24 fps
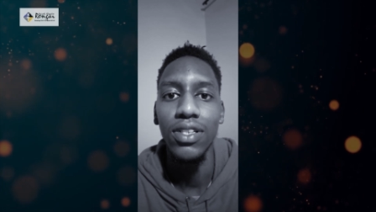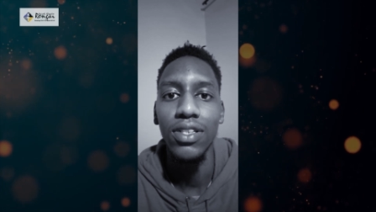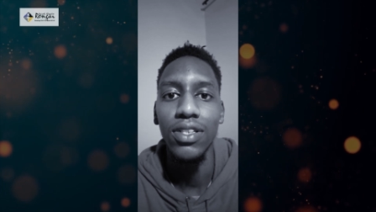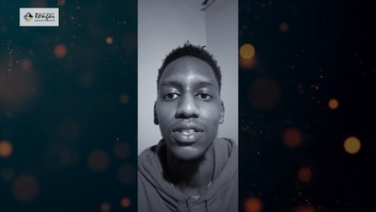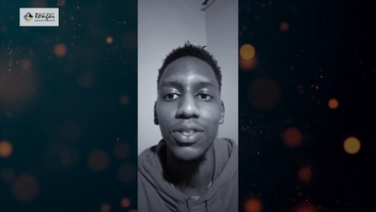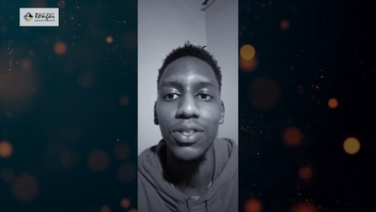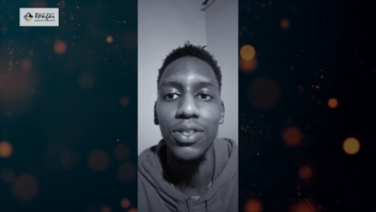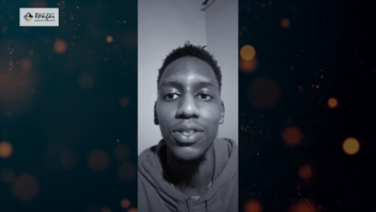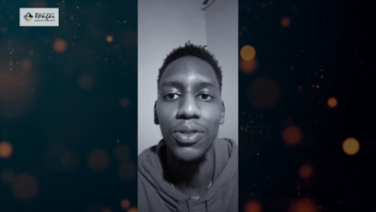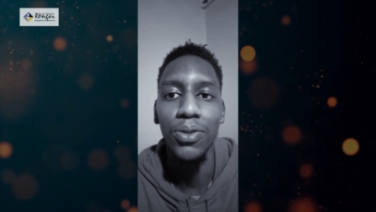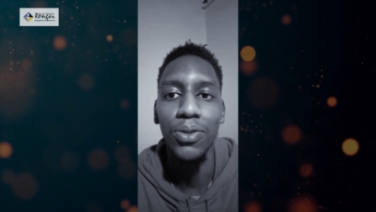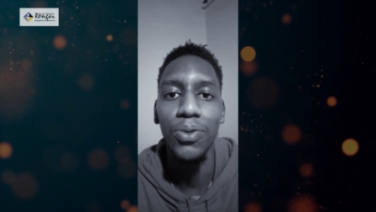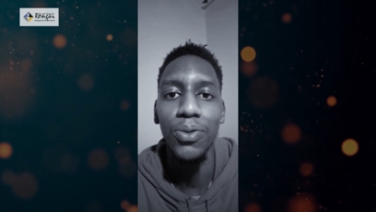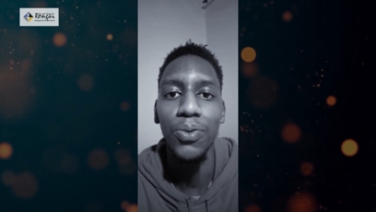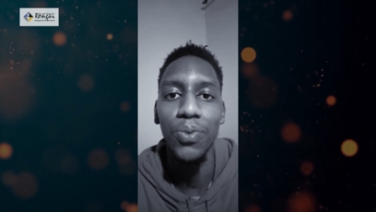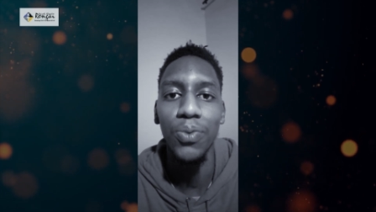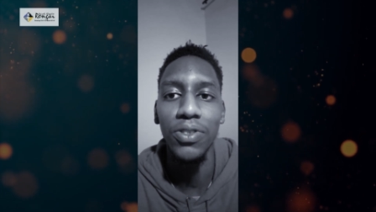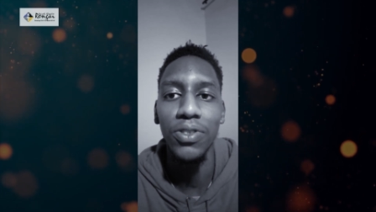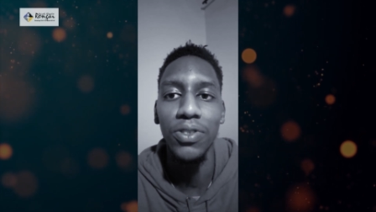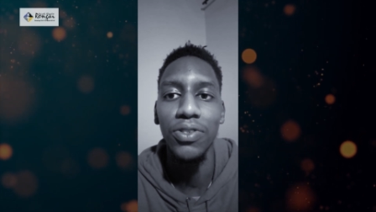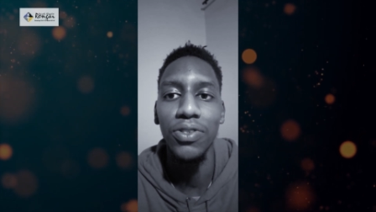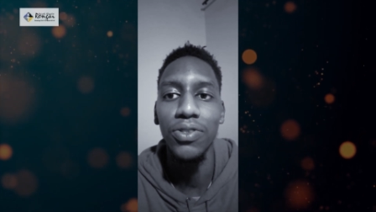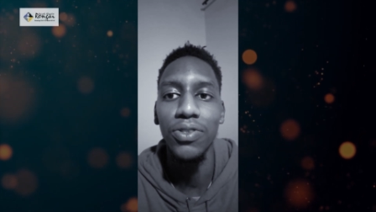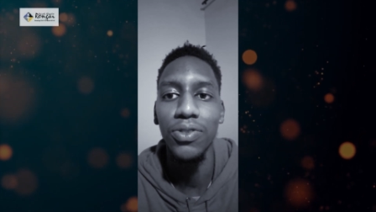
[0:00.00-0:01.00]
you know
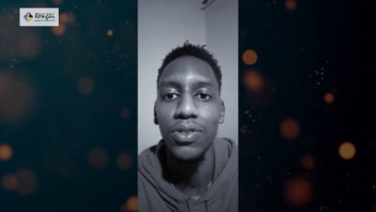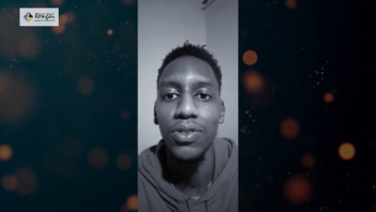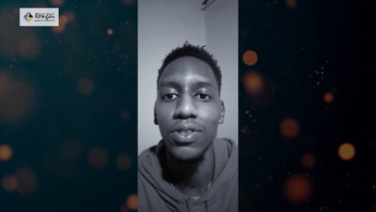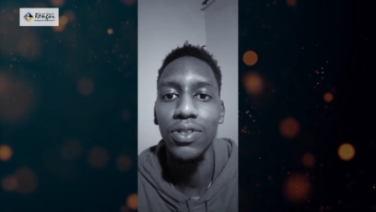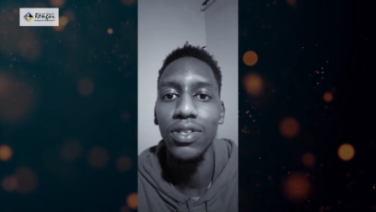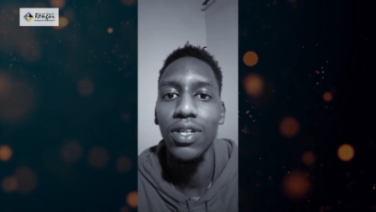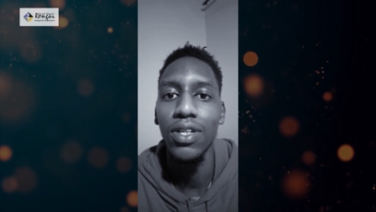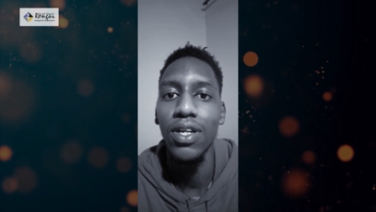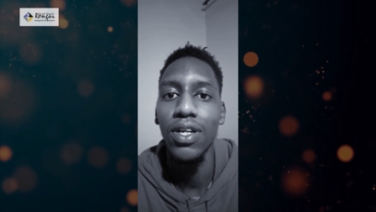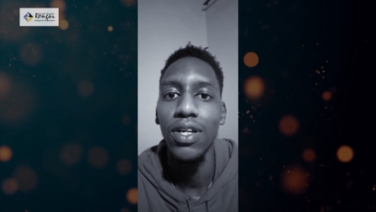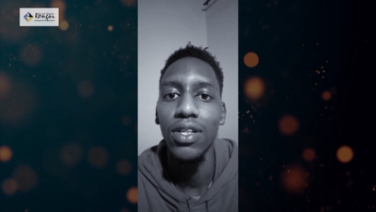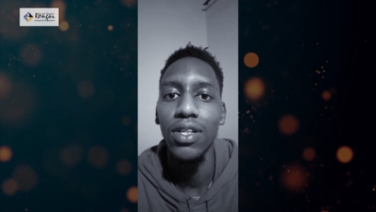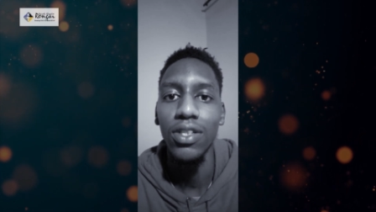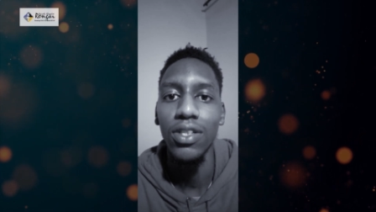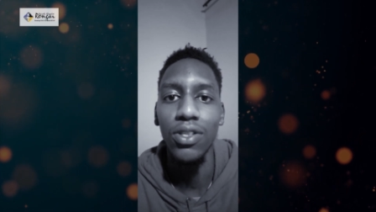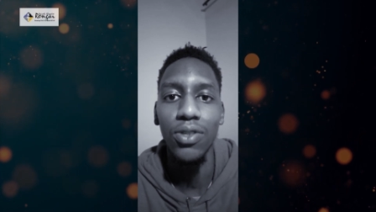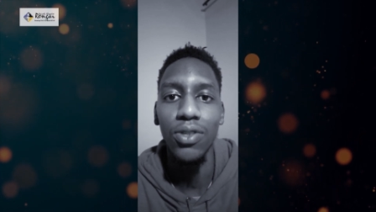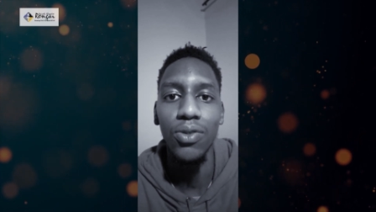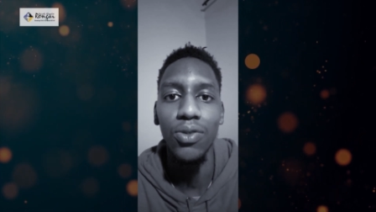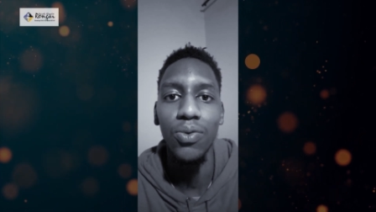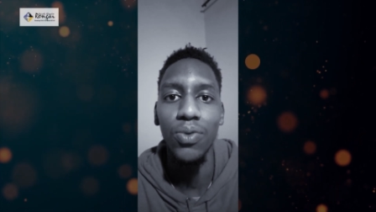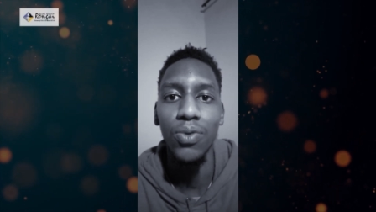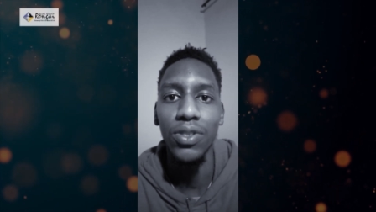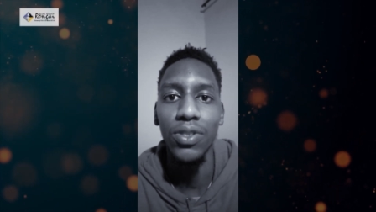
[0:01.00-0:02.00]
once you
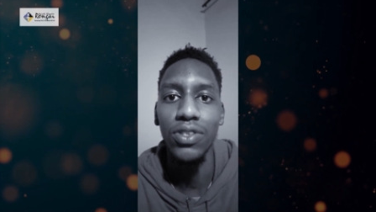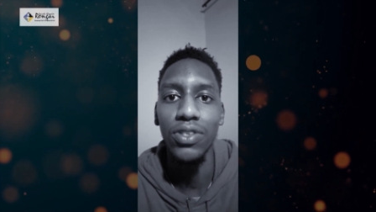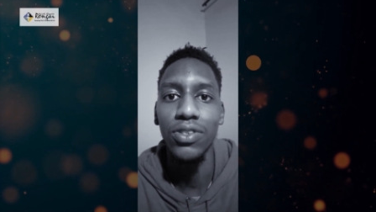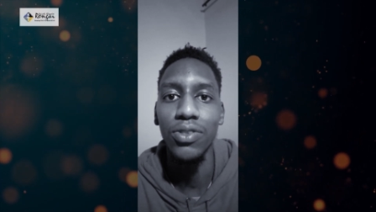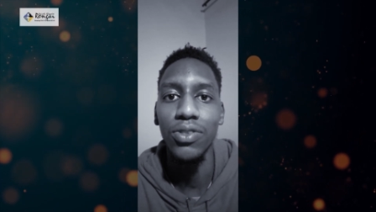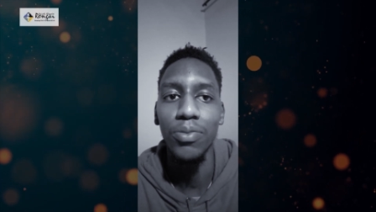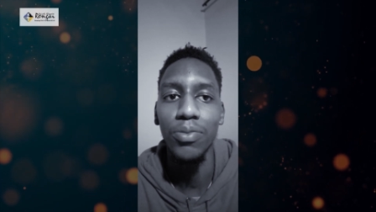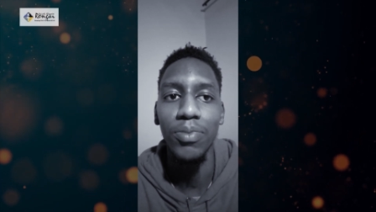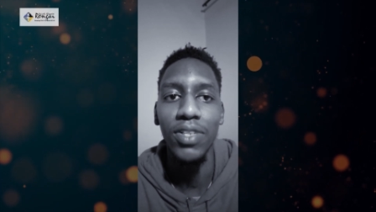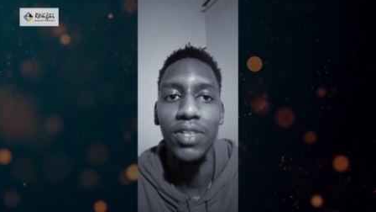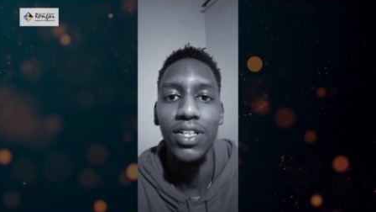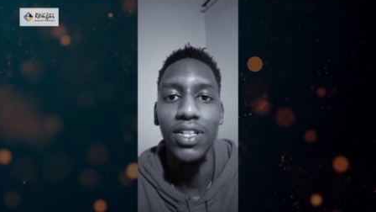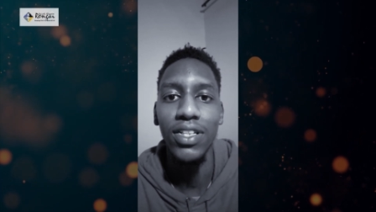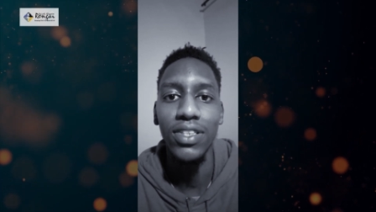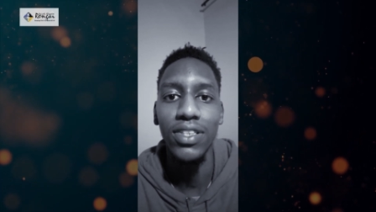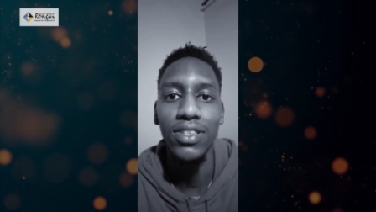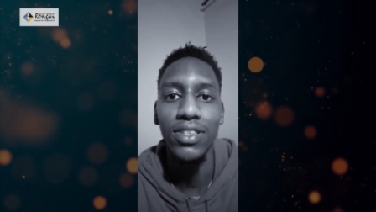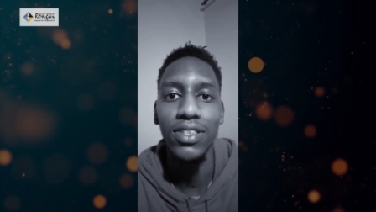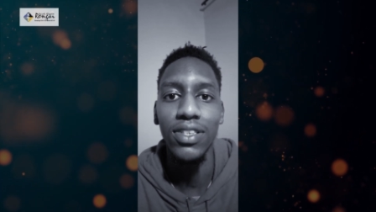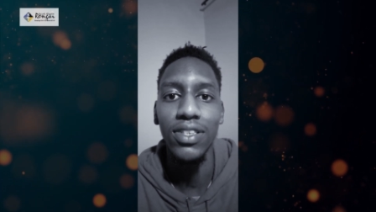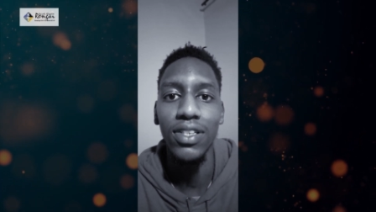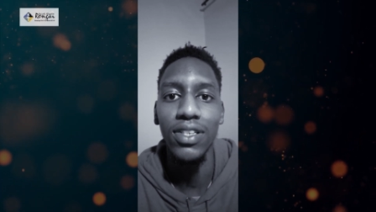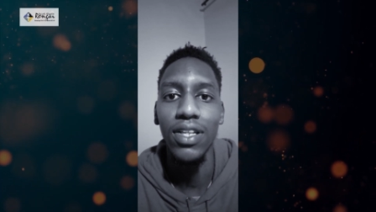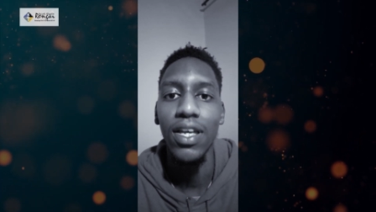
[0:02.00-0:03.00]
know once you be
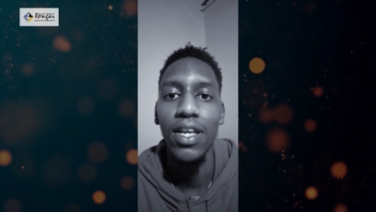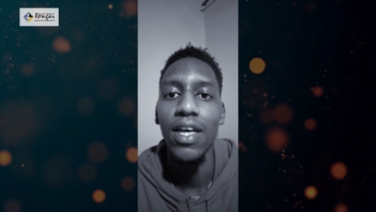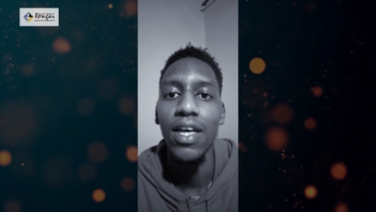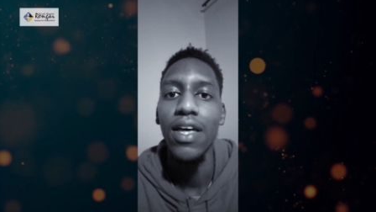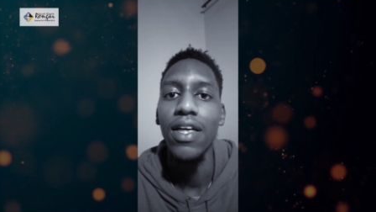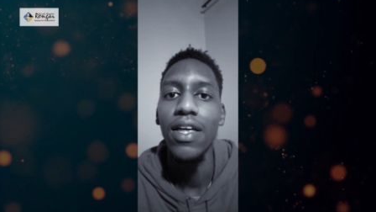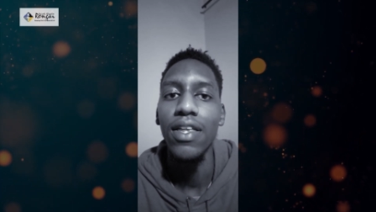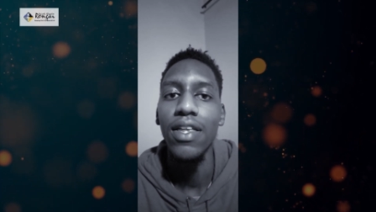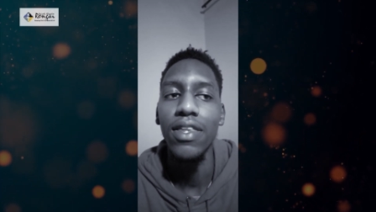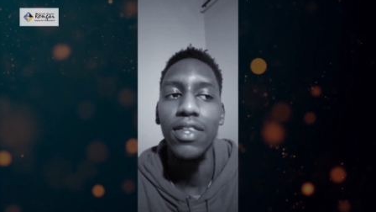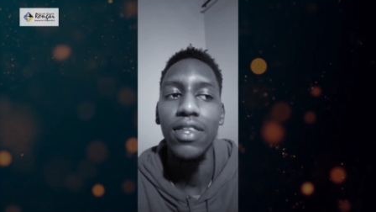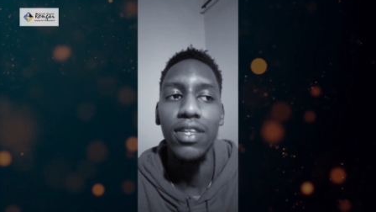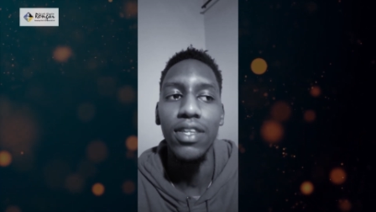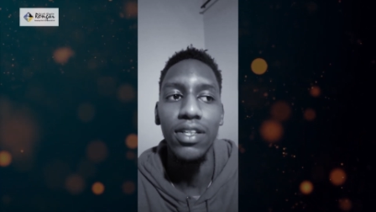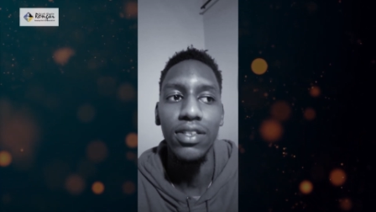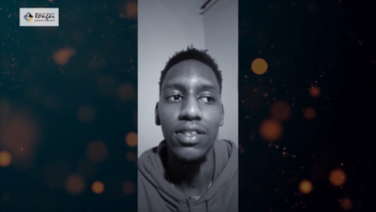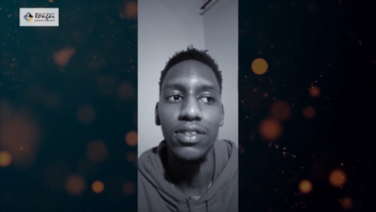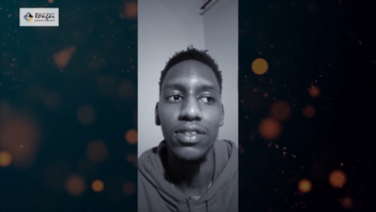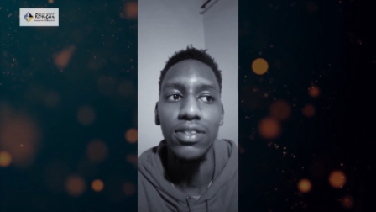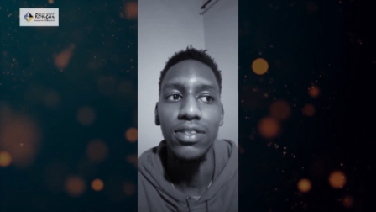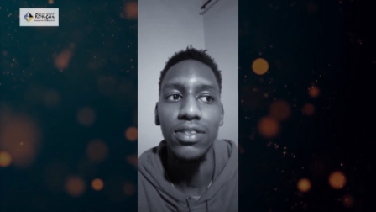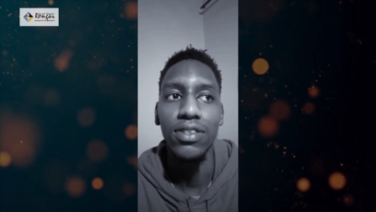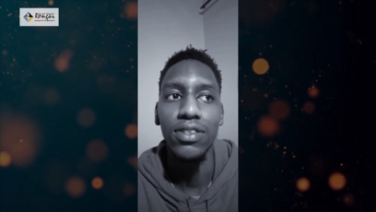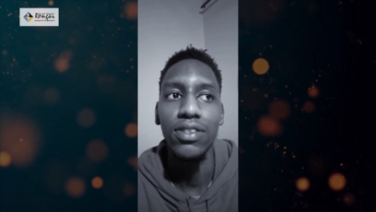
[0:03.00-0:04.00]
lazy
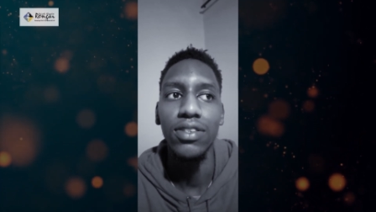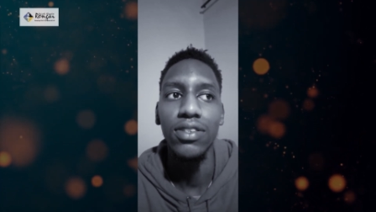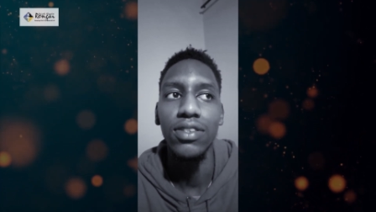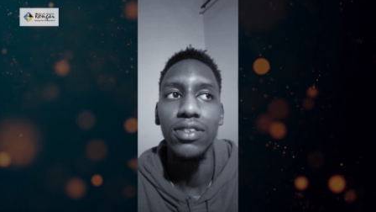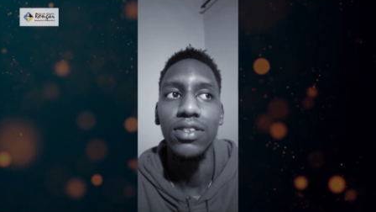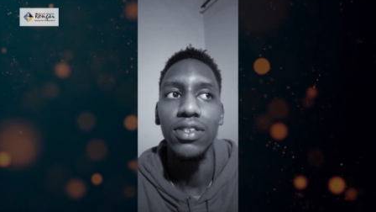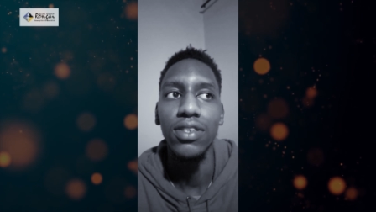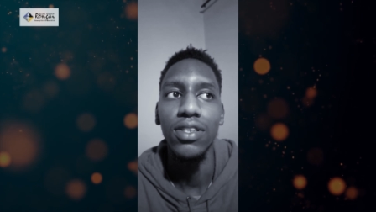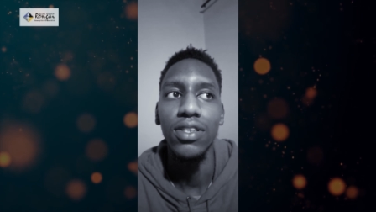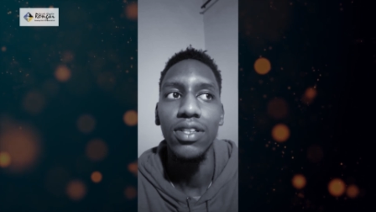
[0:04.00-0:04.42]
things